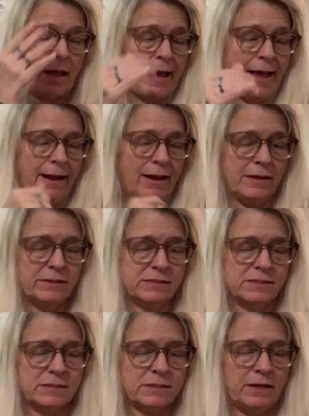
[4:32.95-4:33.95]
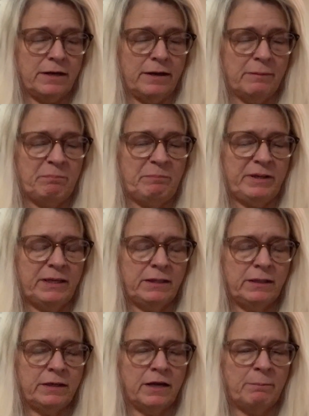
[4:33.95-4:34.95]
has a
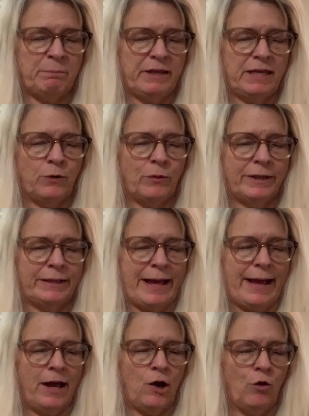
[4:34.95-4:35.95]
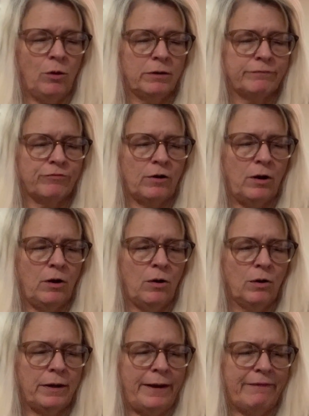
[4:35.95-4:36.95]
pig, a penguin, an owl, a frog,